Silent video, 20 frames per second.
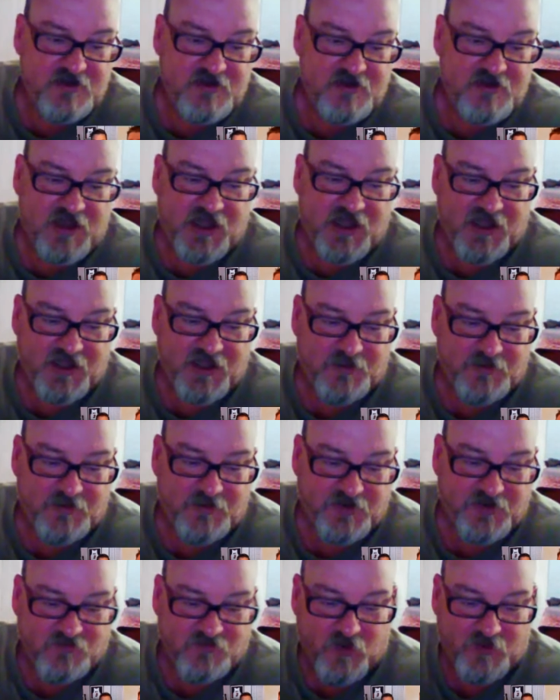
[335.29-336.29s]
Uh,
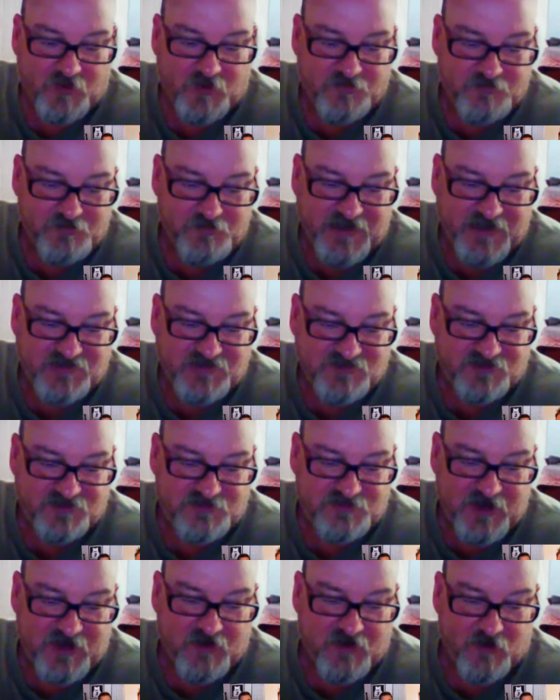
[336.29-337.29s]
but what makes this
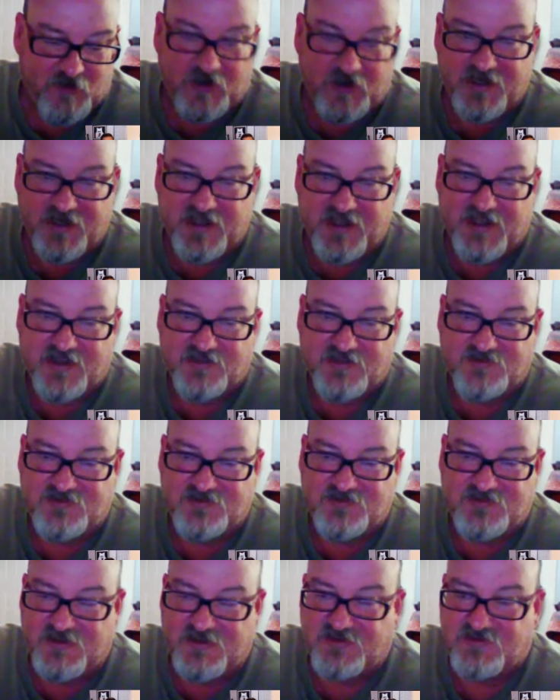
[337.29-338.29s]
beer what it is
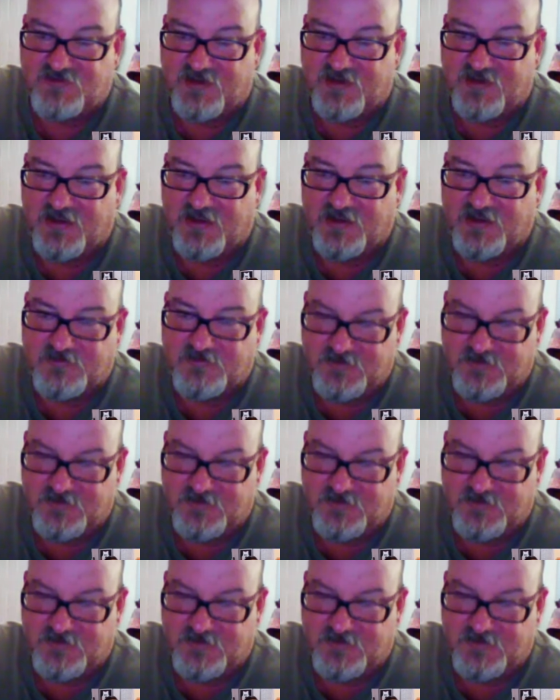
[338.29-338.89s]
is uh,